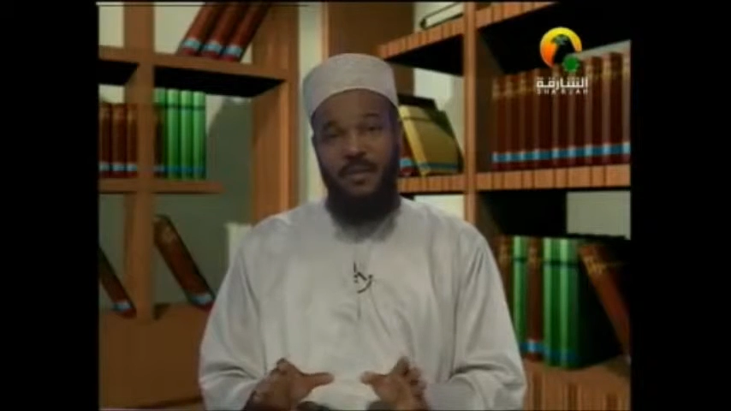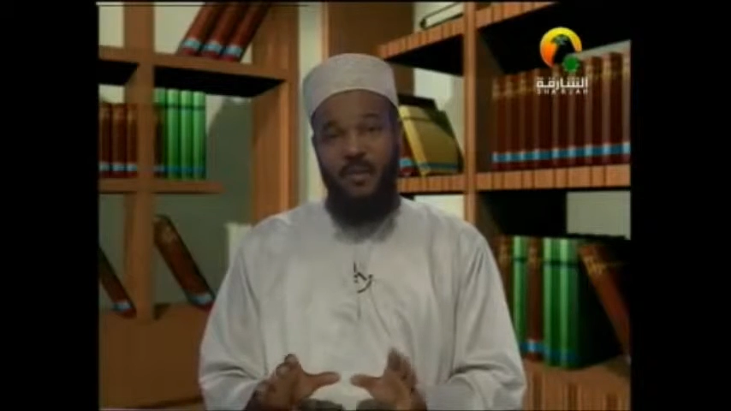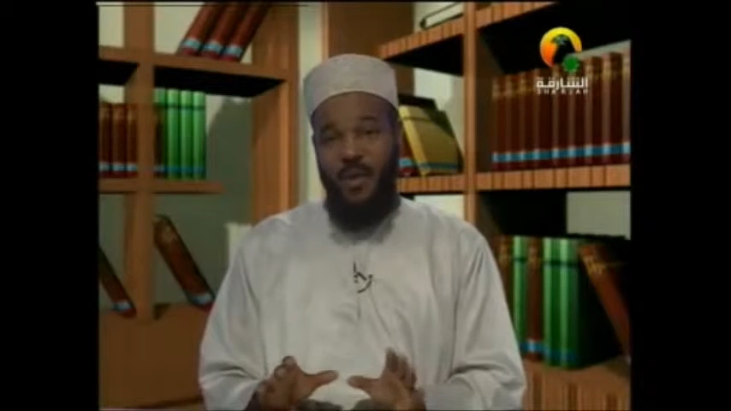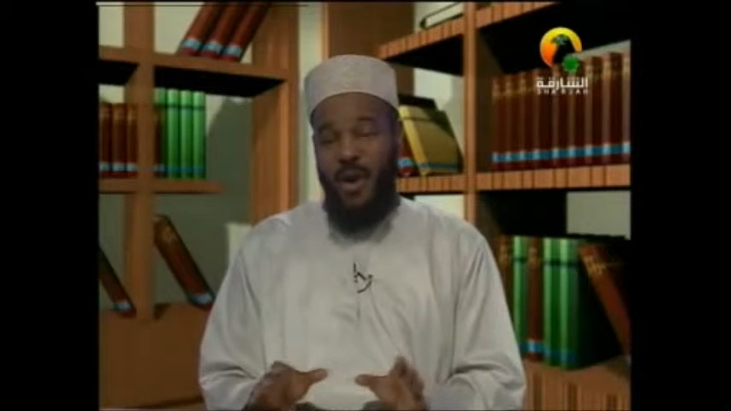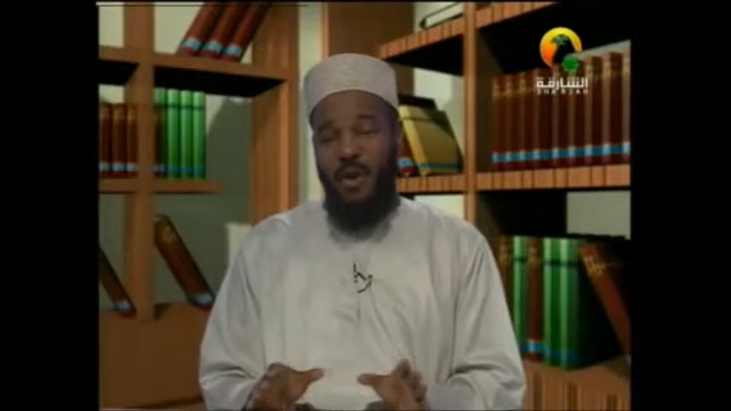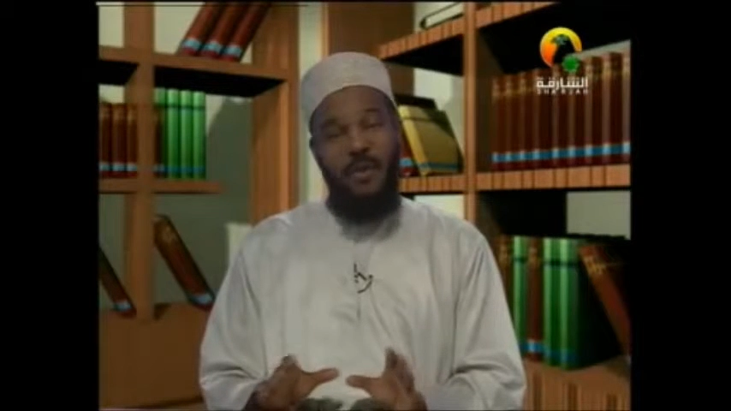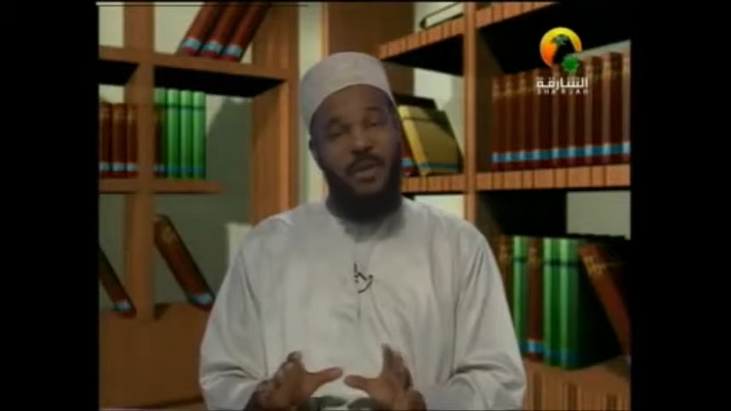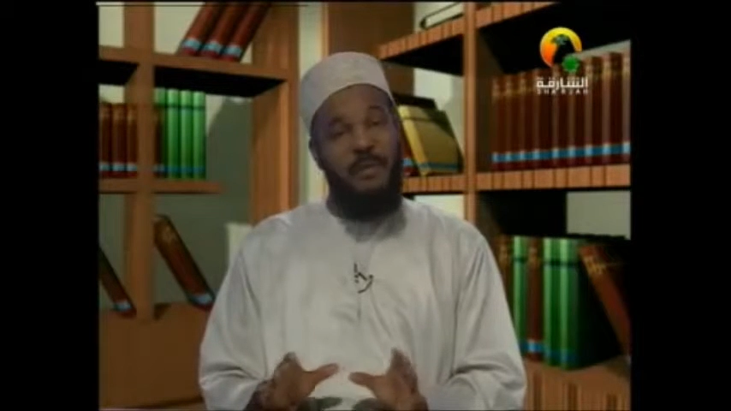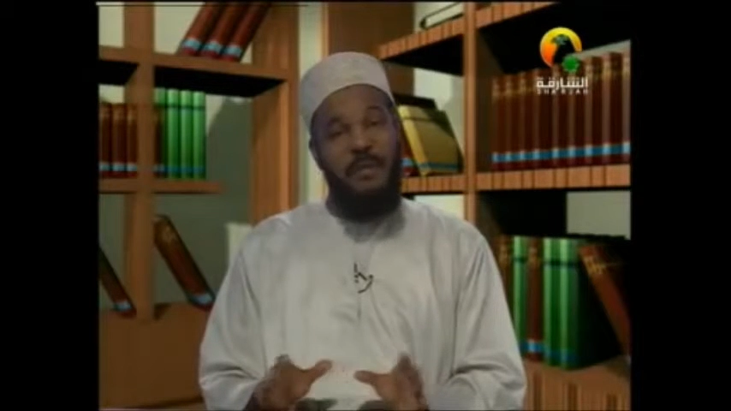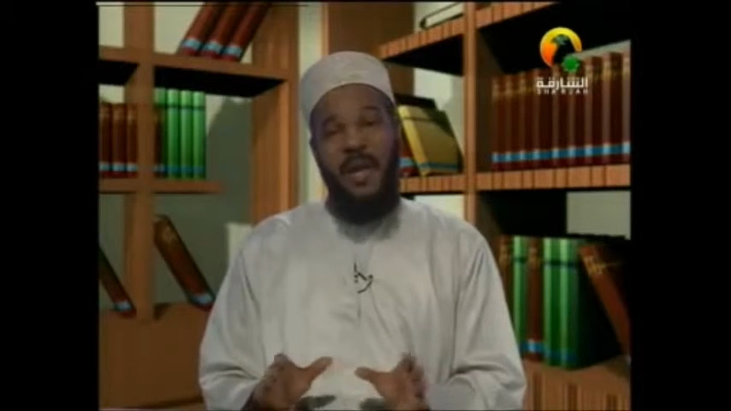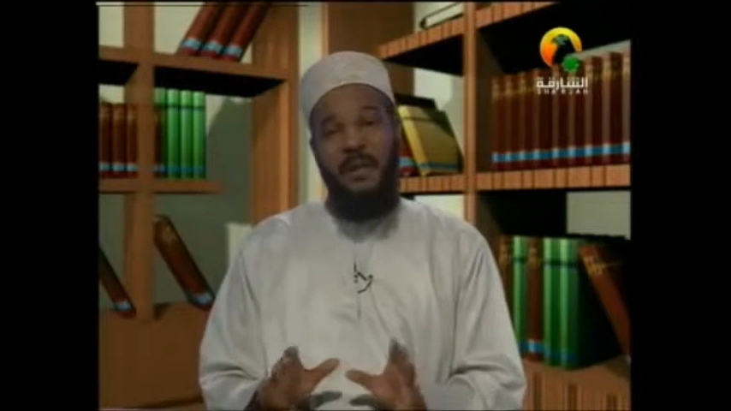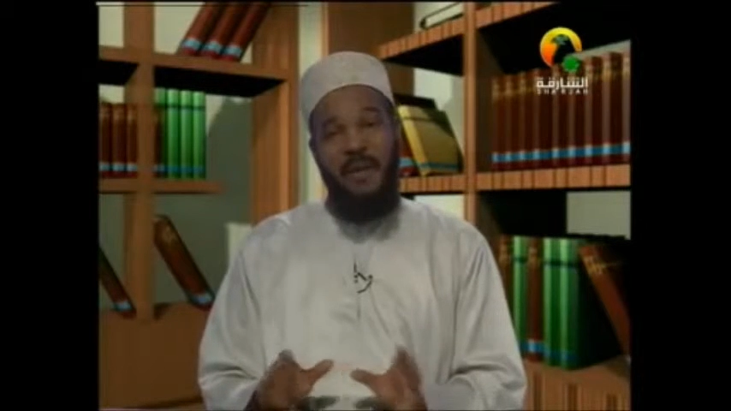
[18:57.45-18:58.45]
work with a
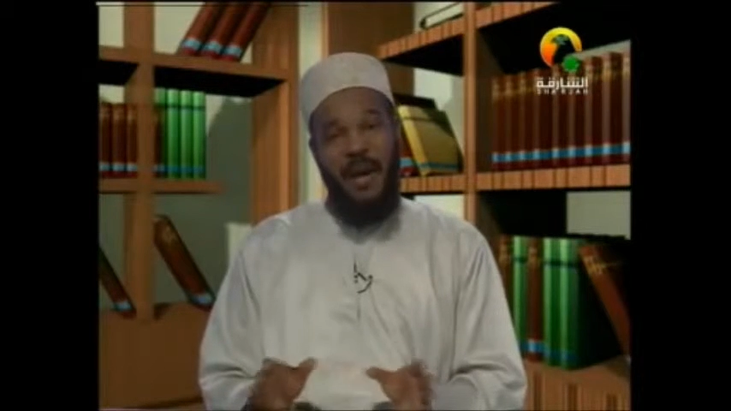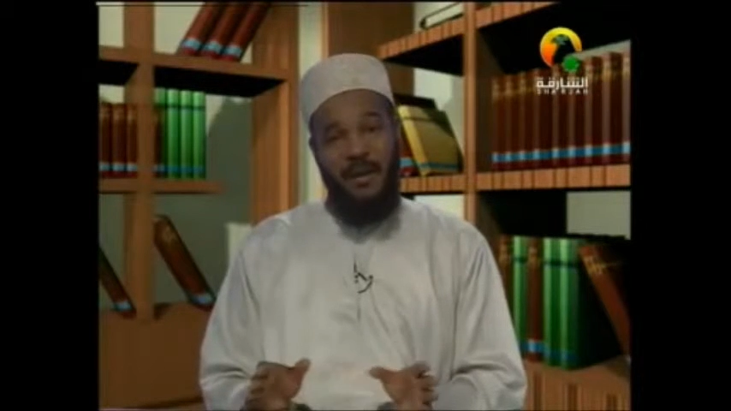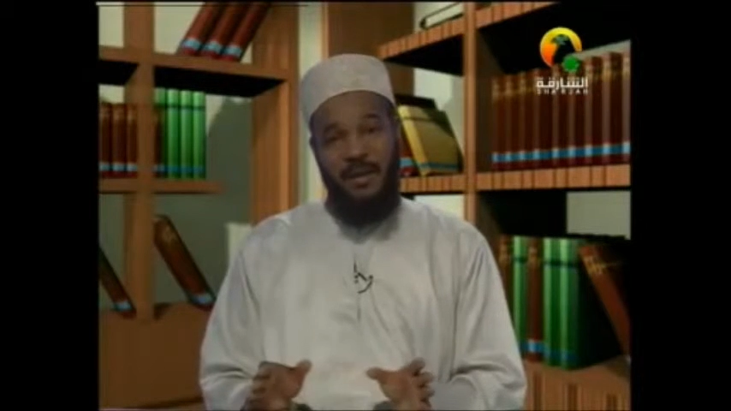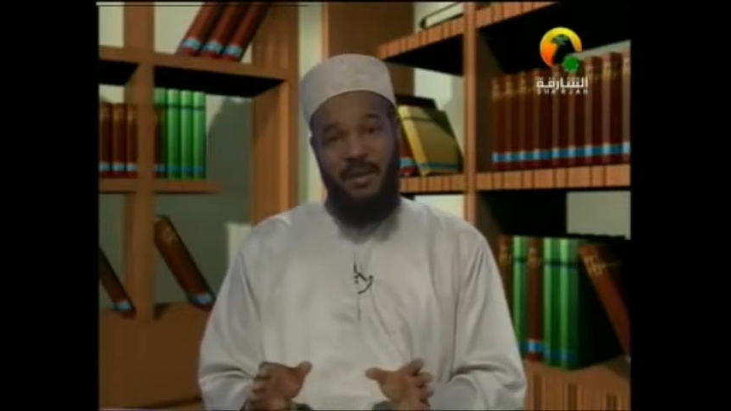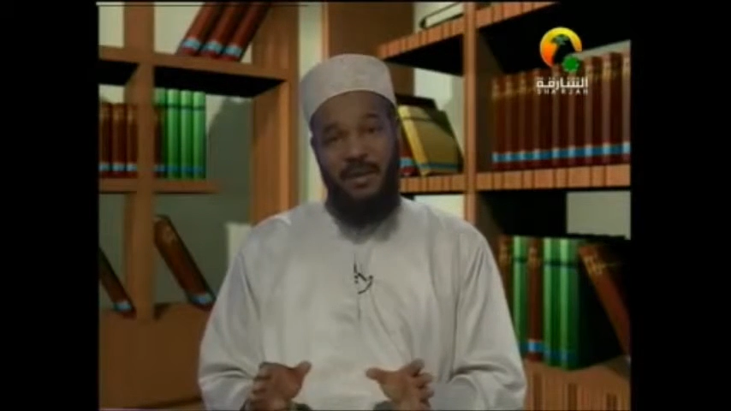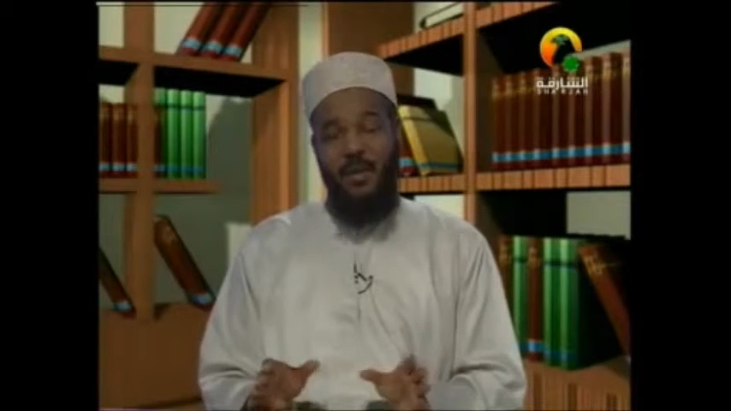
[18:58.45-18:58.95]
male boss.